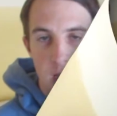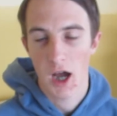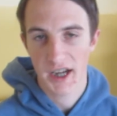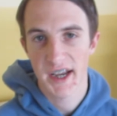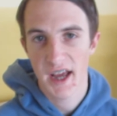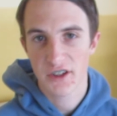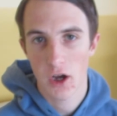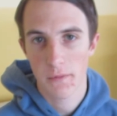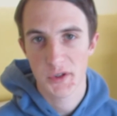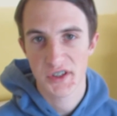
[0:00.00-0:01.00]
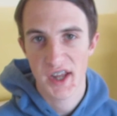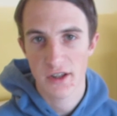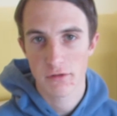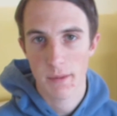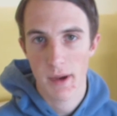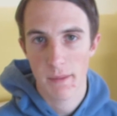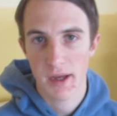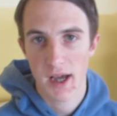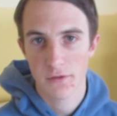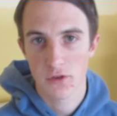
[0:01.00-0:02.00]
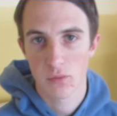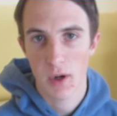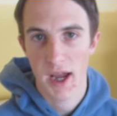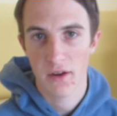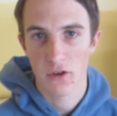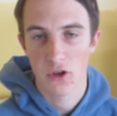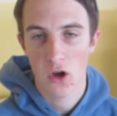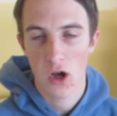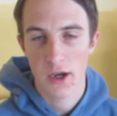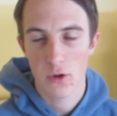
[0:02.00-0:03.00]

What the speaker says: Okay, now time for the stats wrap up after round 9.